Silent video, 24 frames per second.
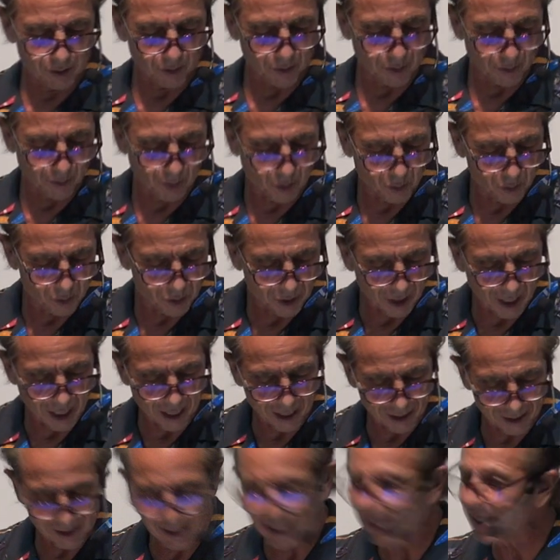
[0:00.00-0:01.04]
of the Most High.
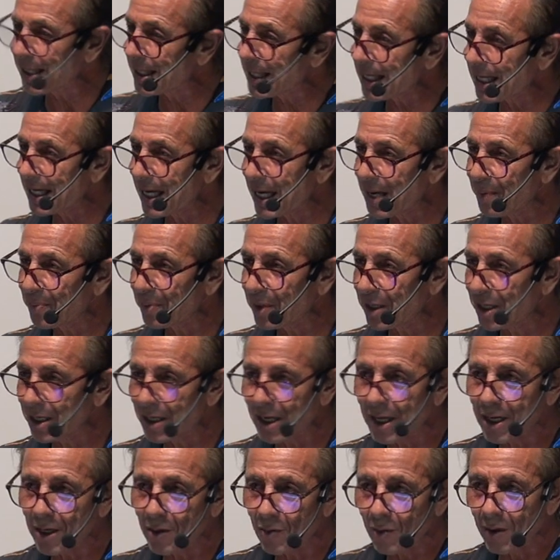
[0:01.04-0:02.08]
Is any of that happening
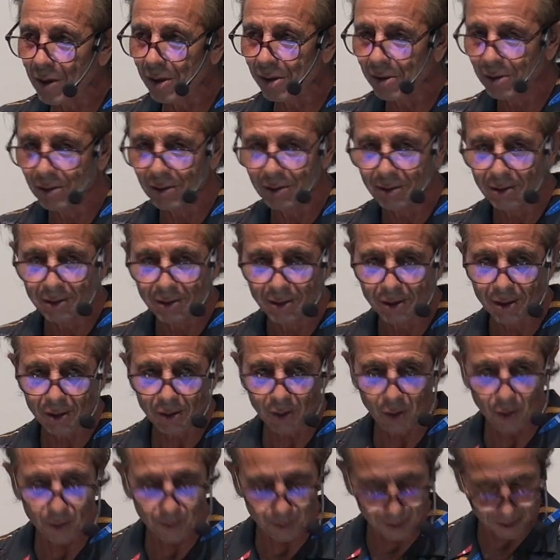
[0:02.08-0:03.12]
anywhere?
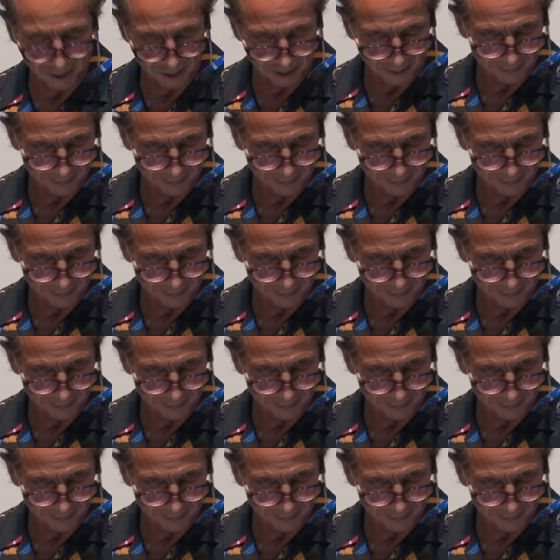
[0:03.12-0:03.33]
Globally.